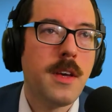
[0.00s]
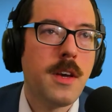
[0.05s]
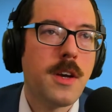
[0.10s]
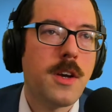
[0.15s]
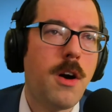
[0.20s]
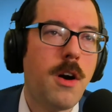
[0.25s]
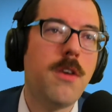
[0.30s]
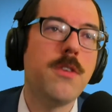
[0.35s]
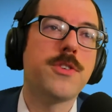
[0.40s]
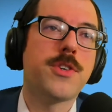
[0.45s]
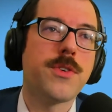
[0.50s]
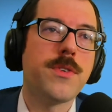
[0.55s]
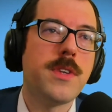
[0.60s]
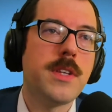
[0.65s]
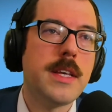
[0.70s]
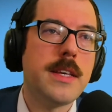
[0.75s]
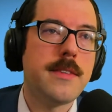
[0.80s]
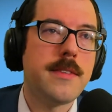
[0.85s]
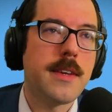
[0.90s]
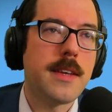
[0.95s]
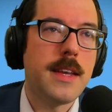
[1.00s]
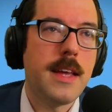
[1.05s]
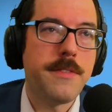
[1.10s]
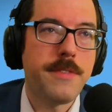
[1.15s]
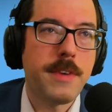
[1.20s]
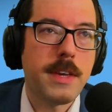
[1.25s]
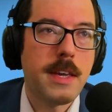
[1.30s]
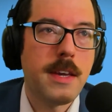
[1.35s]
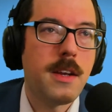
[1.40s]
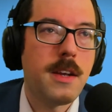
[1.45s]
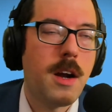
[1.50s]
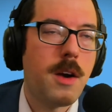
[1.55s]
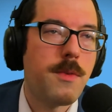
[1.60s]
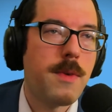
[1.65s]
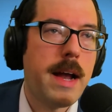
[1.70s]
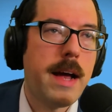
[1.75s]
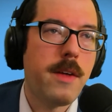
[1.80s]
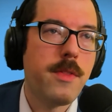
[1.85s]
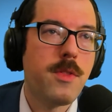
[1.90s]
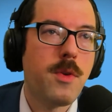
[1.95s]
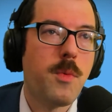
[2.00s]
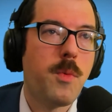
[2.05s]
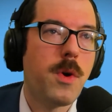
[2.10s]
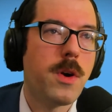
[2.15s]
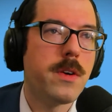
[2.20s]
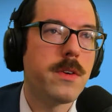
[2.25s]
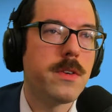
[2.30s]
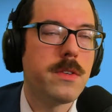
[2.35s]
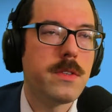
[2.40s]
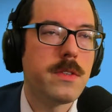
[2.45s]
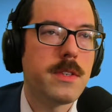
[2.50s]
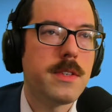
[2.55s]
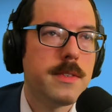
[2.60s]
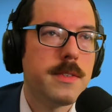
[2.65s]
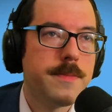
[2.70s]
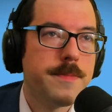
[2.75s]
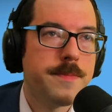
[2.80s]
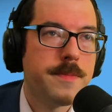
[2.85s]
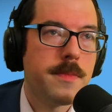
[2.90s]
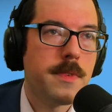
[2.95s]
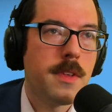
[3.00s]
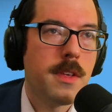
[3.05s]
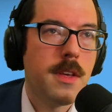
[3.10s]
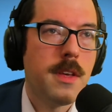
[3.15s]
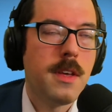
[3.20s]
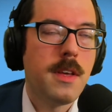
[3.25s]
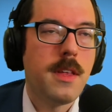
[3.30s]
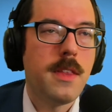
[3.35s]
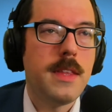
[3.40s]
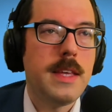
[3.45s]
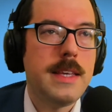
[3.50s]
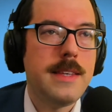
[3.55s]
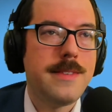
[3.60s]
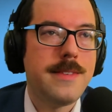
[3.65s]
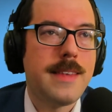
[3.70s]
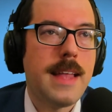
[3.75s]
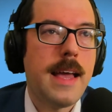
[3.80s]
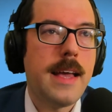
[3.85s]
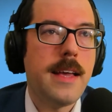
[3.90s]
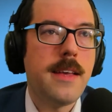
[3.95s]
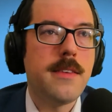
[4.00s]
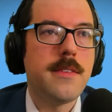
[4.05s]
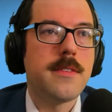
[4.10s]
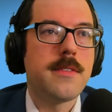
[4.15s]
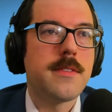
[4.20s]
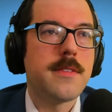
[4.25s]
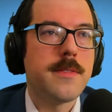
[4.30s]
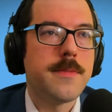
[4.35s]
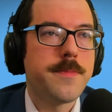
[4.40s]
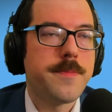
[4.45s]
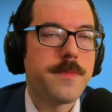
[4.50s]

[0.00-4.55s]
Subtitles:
culturally significant around the world these days.